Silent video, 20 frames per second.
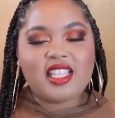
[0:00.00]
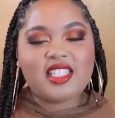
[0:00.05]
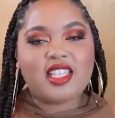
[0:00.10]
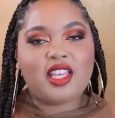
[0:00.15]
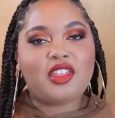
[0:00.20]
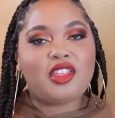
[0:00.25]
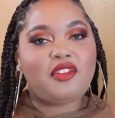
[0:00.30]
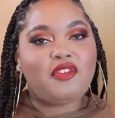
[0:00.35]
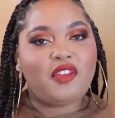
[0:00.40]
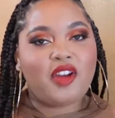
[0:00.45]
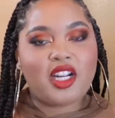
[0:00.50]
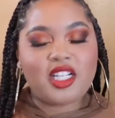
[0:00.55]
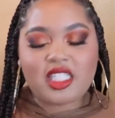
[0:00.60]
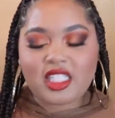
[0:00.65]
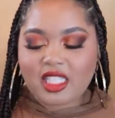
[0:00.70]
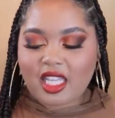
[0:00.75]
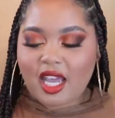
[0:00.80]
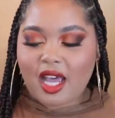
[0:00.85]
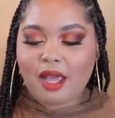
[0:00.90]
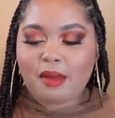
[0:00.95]
So the
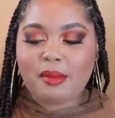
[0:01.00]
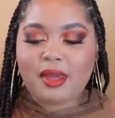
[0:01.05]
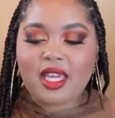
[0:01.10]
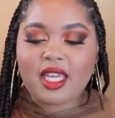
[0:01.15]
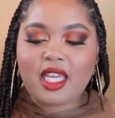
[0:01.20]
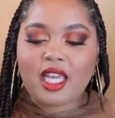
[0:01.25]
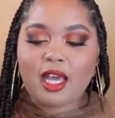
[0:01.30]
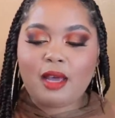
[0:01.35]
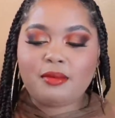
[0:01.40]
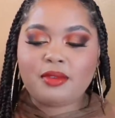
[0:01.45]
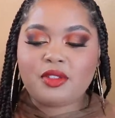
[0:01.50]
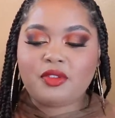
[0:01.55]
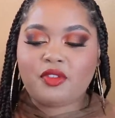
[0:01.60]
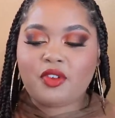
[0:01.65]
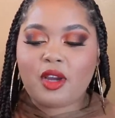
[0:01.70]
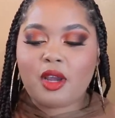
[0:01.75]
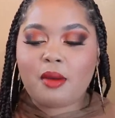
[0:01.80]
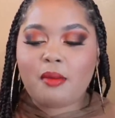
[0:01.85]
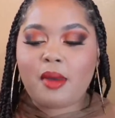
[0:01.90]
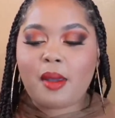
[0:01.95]
first comment comes
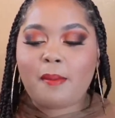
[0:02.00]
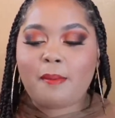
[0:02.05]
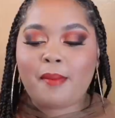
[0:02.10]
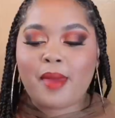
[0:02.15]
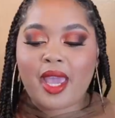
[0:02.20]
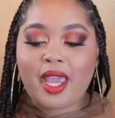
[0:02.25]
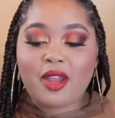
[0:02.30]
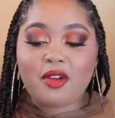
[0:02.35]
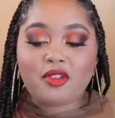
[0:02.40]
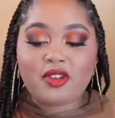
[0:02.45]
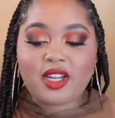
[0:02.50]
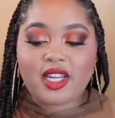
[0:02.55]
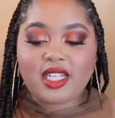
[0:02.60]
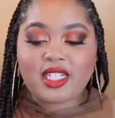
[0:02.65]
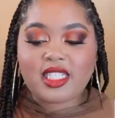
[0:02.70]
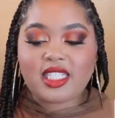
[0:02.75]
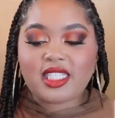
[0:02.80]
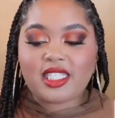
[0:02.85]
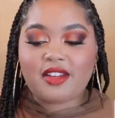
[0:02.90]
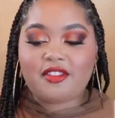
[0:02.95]
from
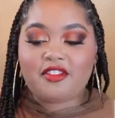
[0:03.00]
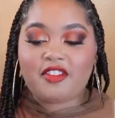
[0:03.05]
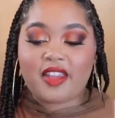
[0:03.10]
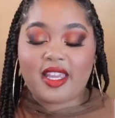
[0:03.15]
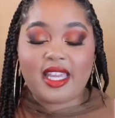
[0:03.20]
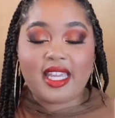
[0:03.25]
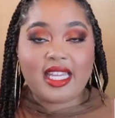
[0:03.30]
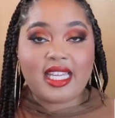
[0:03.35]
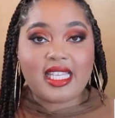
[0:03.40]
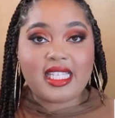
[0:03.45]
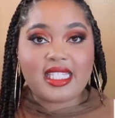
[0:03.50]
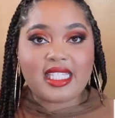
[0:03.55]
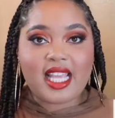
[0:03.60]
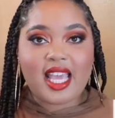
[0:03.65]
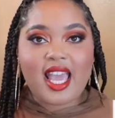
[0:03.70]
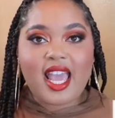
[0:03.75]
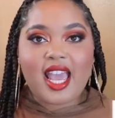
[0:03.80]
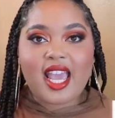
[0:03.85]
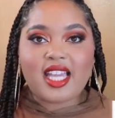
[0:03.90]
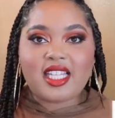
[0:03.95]
Mayron Chavez,
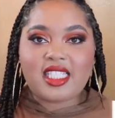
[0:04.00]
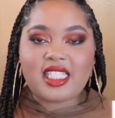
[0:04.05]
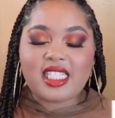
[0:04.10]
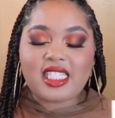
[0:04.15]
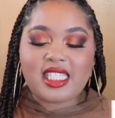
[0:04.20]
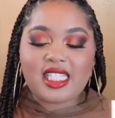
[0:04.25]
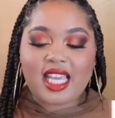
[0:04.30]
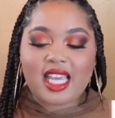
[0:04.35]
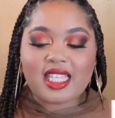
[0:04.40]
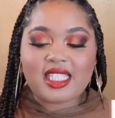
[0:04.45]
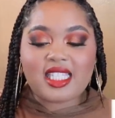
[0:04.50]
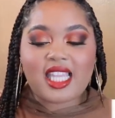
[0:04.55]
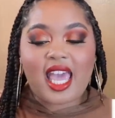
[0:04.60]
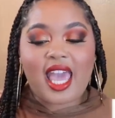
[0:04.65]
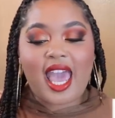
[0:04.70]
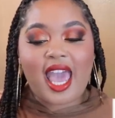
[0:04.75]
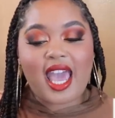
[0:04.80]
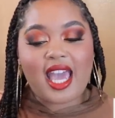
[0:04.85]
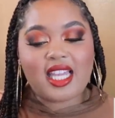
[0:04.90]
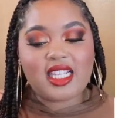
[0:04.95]
and she says,
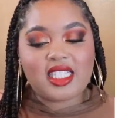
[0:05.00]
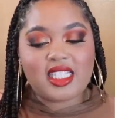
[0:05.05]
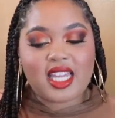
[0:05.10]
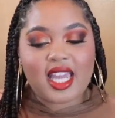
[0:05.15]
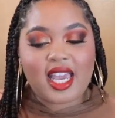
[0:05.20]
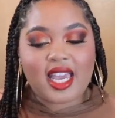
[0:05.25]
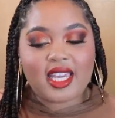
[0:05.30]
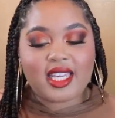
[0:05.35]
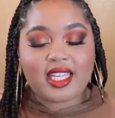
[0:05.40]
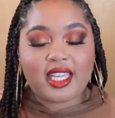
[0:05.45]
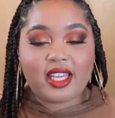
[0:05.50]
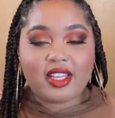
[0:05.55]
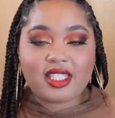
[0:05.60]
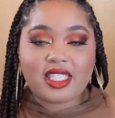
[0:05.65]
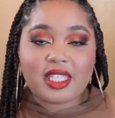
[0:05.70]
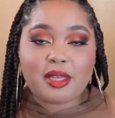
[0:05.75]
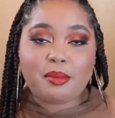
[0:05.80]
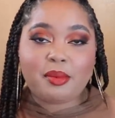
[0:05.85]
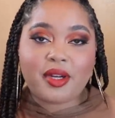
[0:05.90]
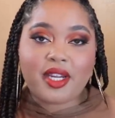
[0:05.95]
hashtag
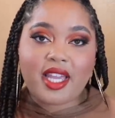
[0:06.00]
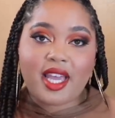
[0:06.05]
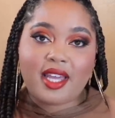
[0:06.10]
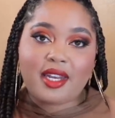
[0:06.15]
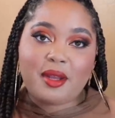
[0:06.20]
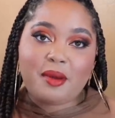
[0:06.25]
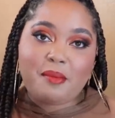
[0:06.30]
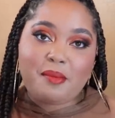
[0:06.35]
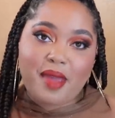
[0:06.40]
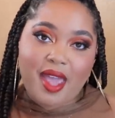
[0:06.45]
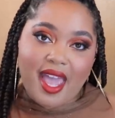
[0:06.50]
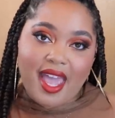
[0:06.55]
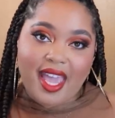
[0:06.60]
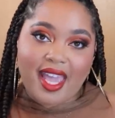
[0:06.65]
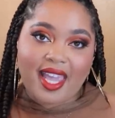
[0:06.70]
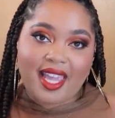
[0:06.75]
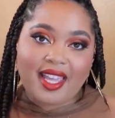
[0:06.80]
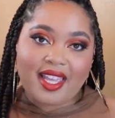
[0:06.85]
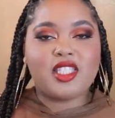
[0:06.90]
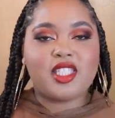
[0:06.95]
Kelsee Briana
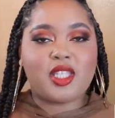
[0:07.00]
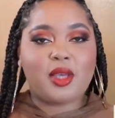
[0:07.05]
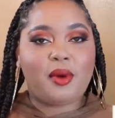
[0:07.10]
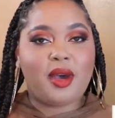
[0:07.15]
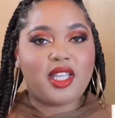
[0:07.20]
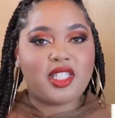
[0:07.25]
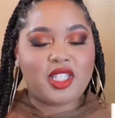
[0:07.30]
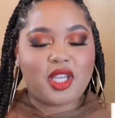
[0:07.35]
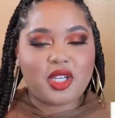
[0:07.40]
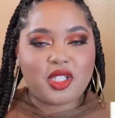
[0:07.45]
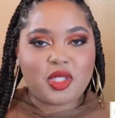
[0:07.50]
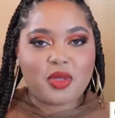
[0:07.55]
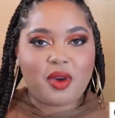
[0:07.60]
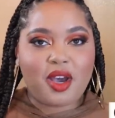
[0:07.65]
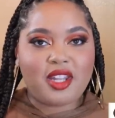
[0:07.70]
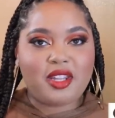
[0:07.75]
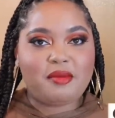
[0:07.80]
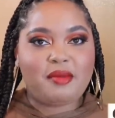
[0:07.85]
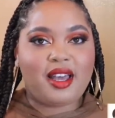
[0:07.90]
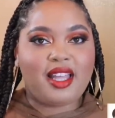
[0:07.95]
Bay. So I told you
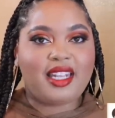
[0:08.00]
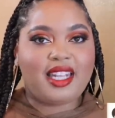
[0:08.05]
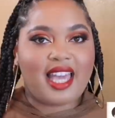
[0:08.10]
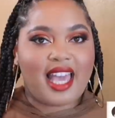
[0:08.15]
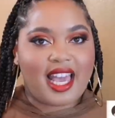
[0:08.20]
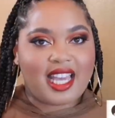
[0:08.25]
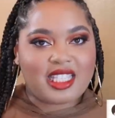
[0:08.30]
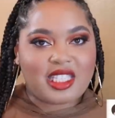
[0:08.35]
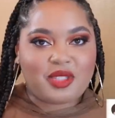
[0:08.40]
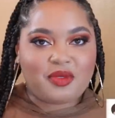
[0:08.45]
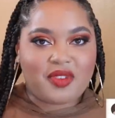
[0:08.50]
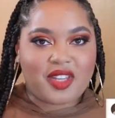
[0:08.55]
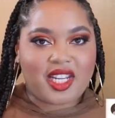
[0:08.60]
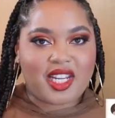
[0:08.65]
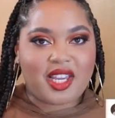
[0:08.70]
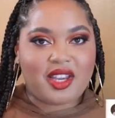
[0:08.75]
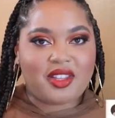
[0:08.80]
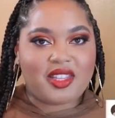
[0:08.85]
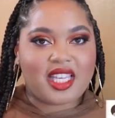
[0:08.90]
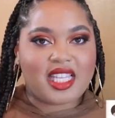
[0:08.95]
all in my last
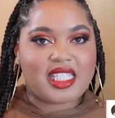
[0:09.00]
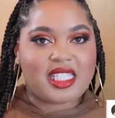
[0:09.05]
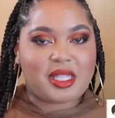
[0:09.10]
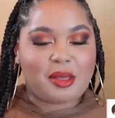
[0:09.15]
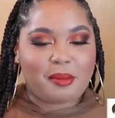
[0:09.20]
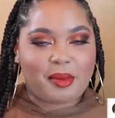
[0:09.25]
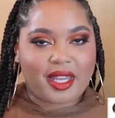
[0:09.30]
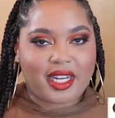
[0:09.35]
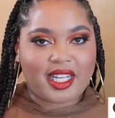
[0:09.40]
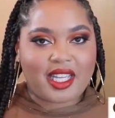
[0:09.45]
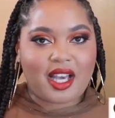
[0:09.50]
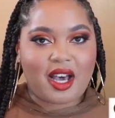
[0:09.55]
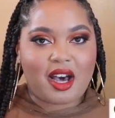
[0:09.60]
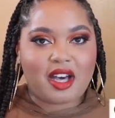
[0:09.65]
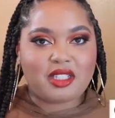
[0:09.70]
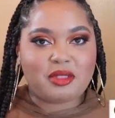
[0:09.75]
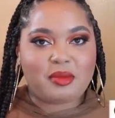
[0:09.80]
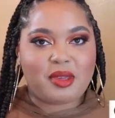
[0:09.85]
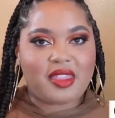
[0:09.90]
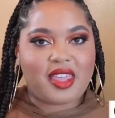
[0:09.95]
video that somebody
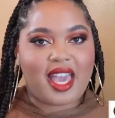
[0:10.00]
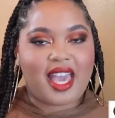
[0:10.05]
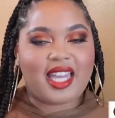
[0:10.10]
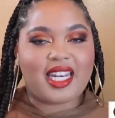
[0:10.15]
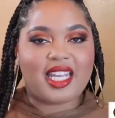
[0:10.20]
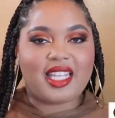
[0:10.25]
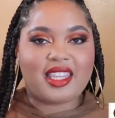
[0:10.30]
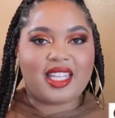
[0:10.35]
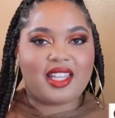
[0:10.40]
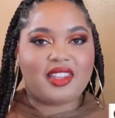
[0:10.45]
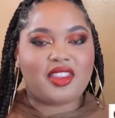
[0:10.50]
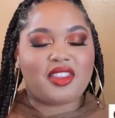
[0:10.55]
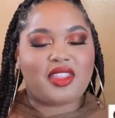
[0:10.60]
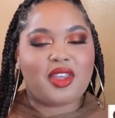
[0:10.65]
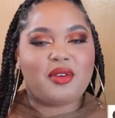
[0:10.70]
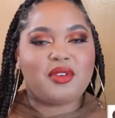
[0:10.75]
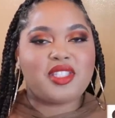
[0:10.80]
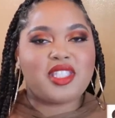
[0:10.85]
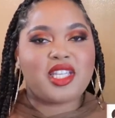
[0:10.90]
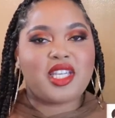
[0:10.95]
called me that, and I thought that
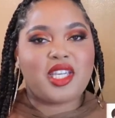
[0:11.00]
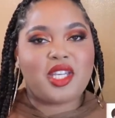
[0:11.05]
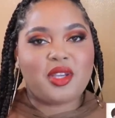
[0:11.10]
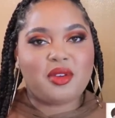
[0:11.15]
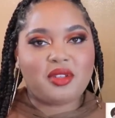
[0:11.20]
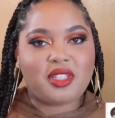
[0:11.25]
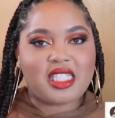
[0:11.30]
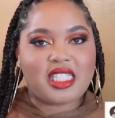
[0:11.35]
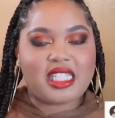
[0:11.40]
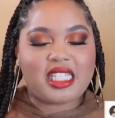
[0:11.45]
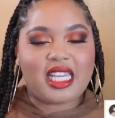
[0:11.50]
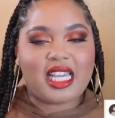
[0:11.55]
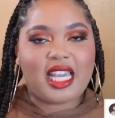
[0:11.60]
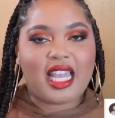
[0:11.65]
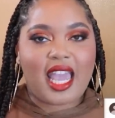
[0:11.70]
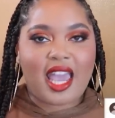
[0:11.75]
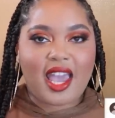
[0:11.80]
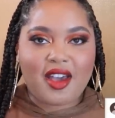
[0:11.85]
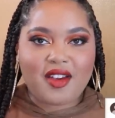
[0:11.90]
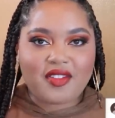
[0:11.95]
that was the cutest
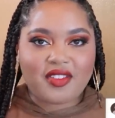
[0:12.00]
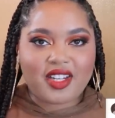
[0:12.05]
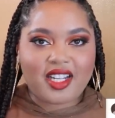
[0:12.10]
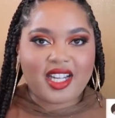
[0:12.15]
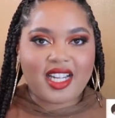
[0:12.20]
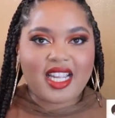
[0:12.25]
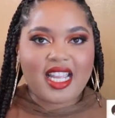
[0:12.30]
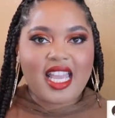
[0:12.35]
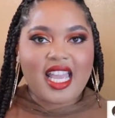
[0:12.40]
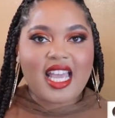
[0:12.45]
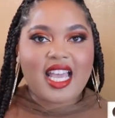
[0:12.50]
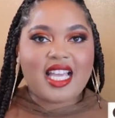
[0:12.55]
thing ever.